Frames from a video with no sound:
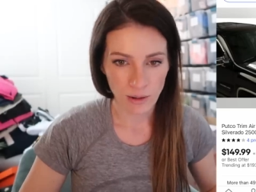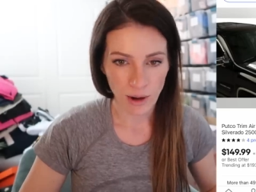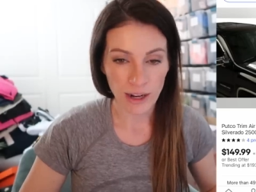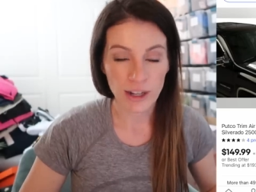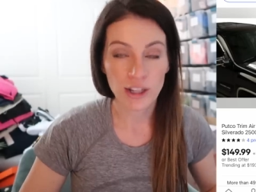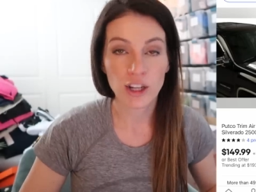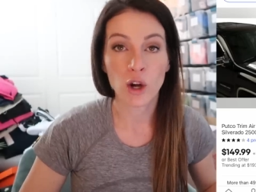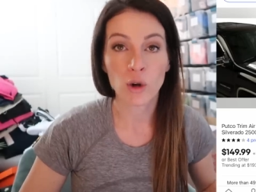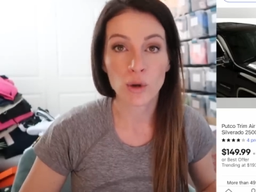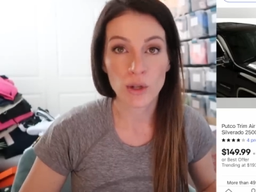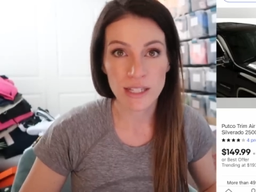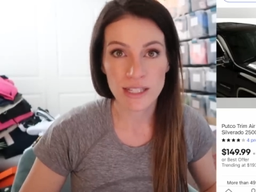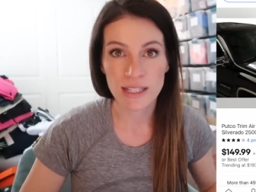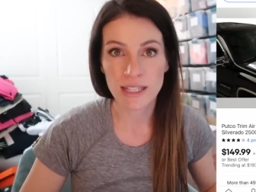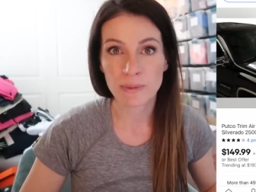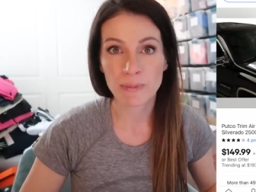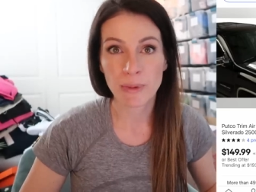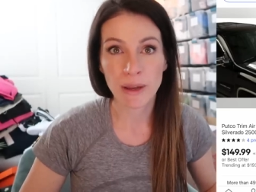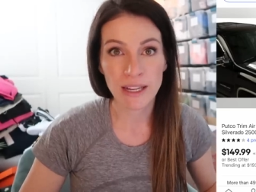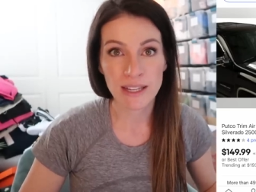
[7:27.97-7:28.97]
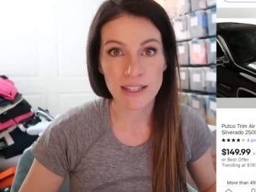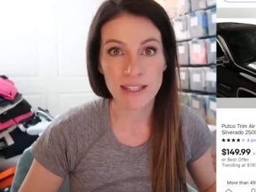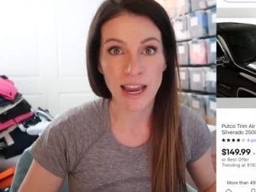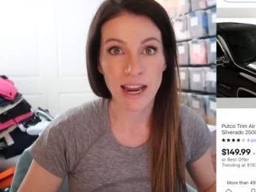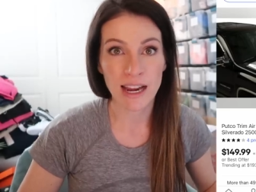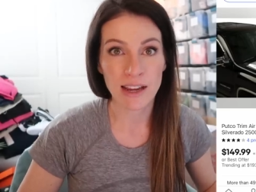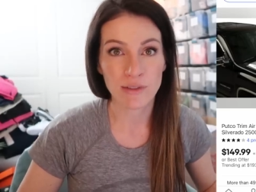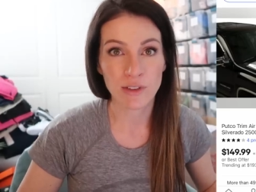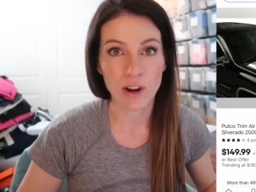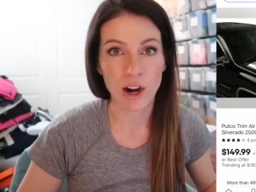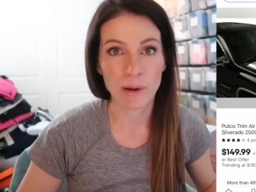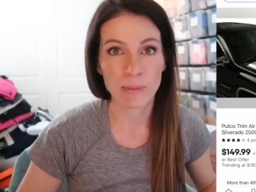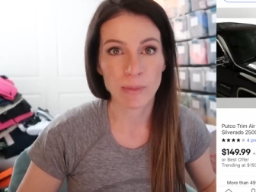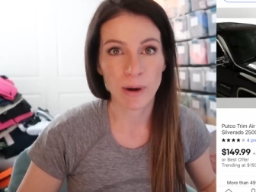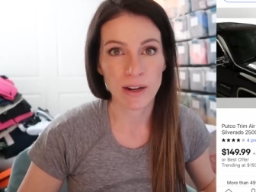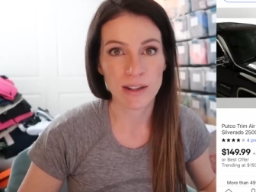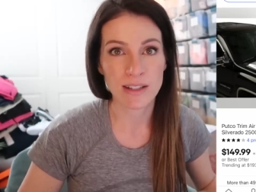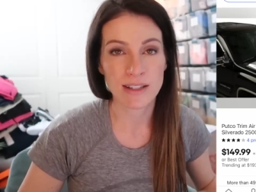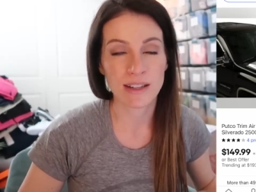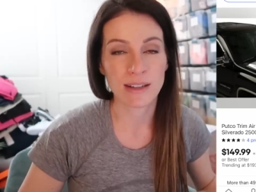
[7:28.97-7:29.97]
I noticed this big stack of car
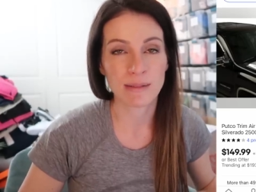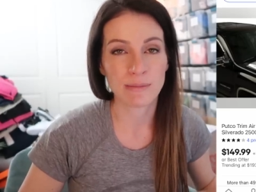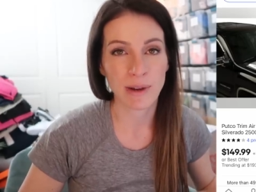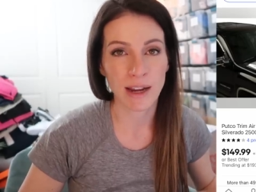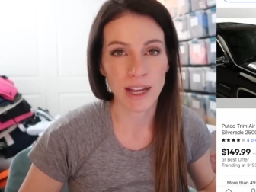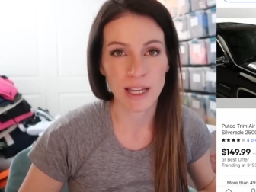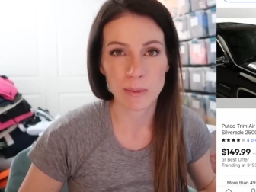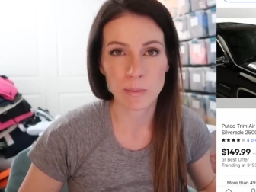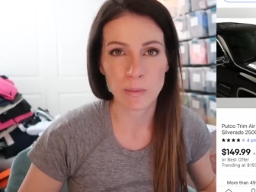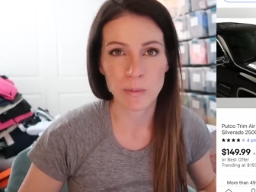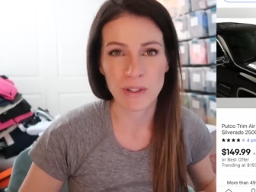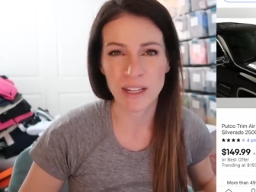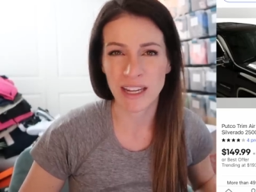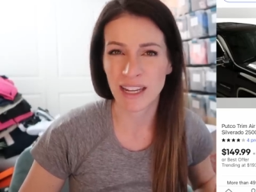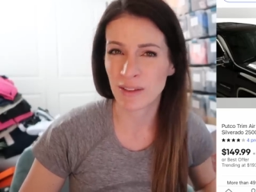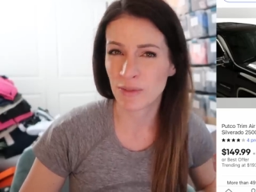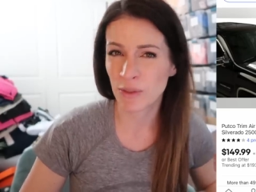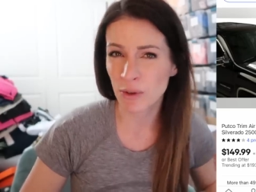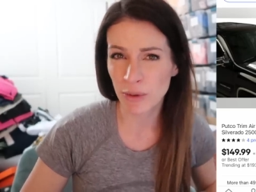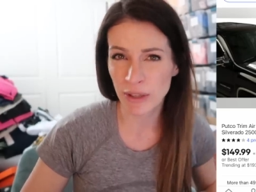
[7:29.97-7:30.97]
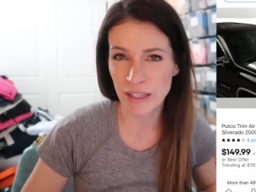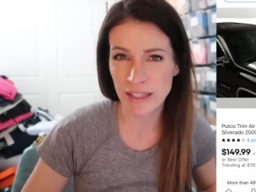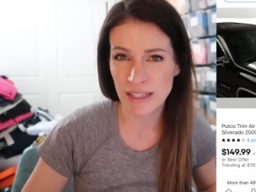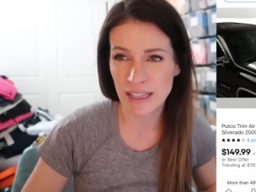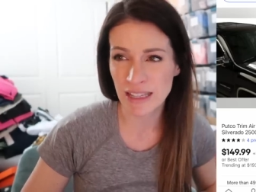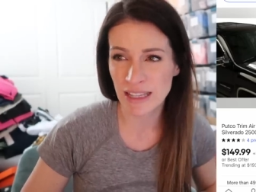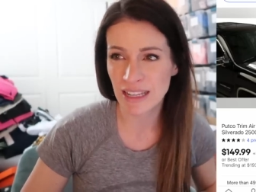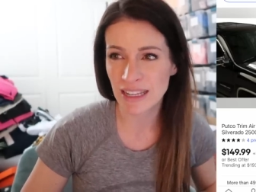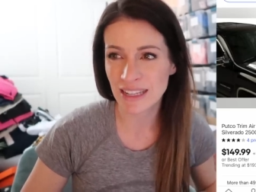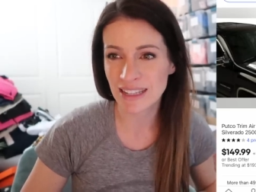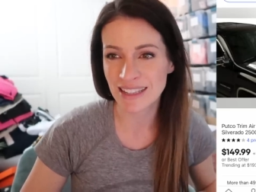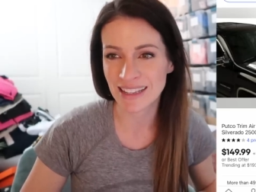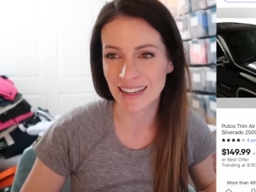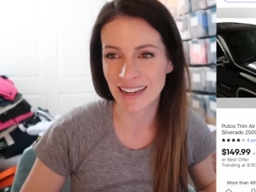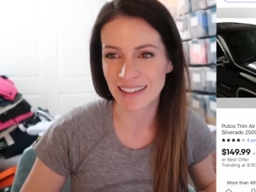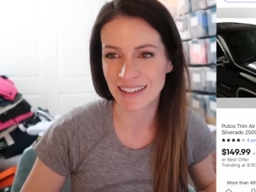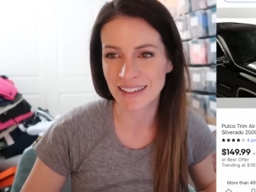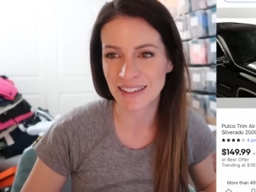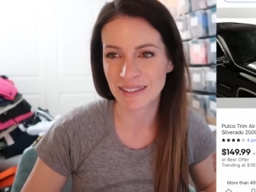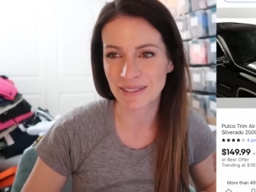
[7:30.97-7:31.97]
parts, and my husband was like, "Have you listed these?" And
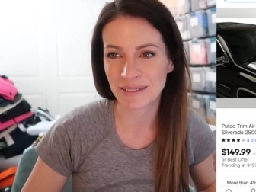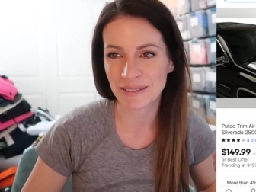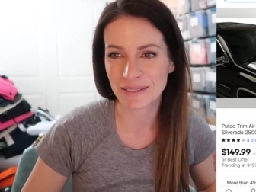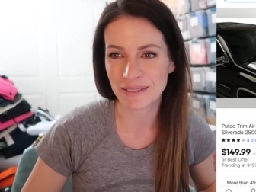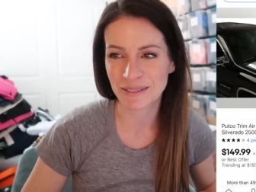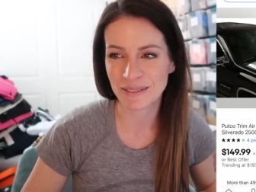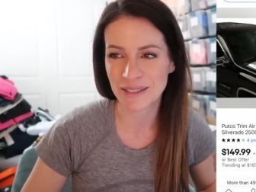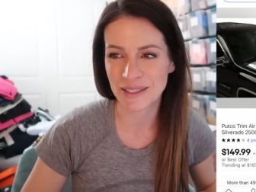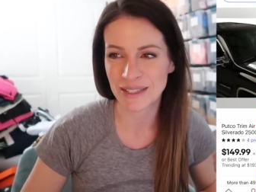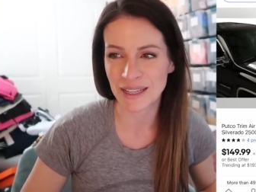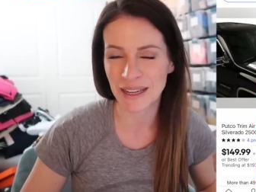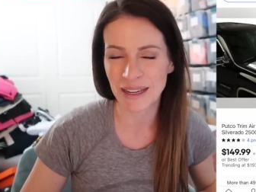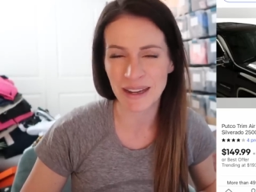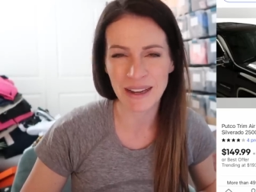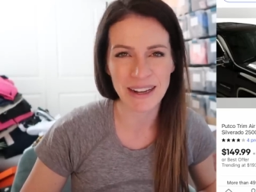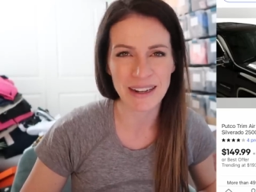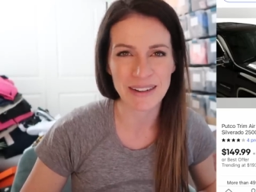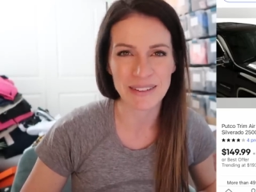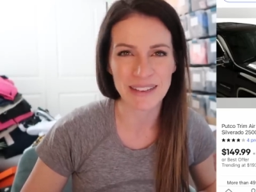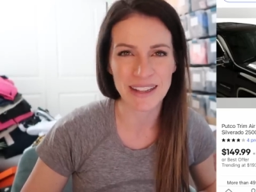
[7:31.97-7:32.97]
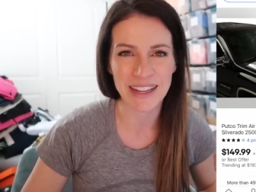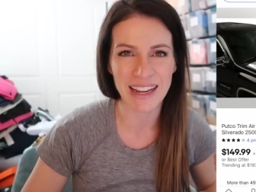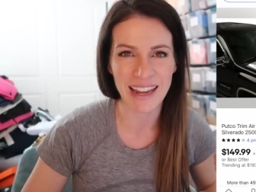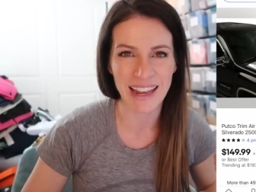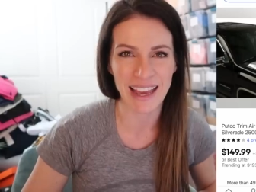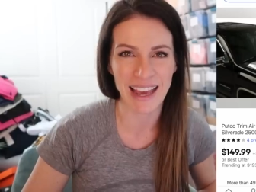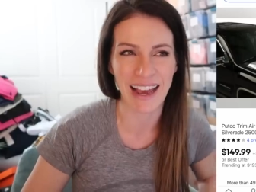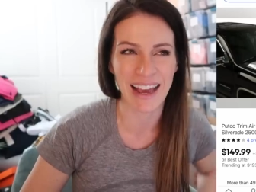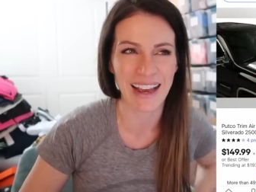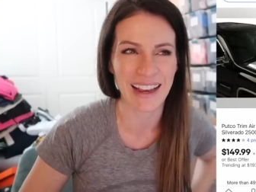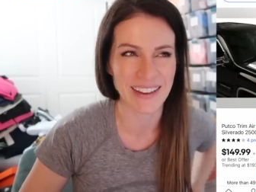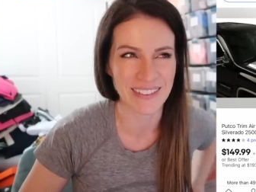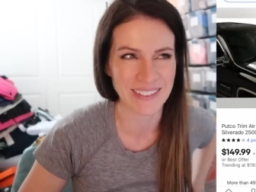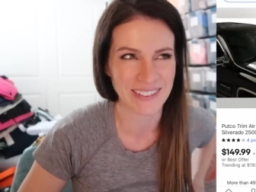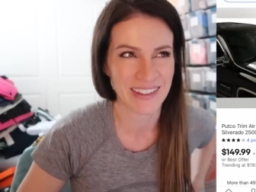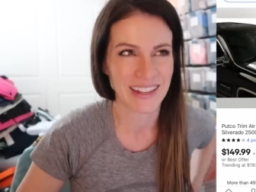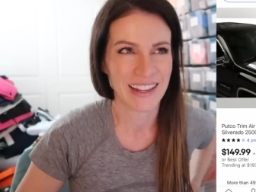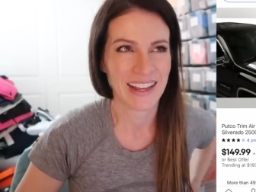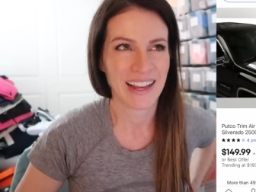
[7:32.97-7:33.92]
I was like, "I don't think I have."